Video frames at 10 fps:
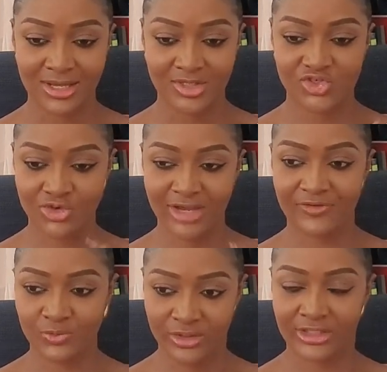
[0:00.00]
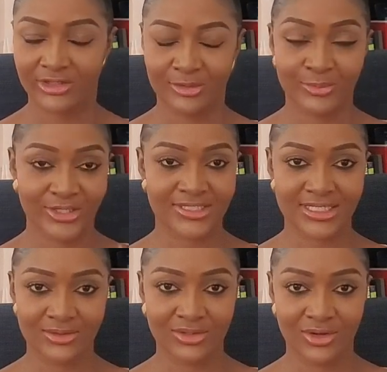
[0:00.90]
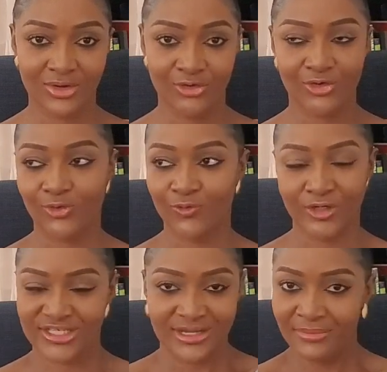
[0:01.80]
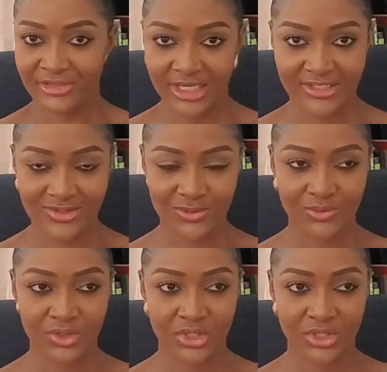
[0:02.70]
striving with another person over something. So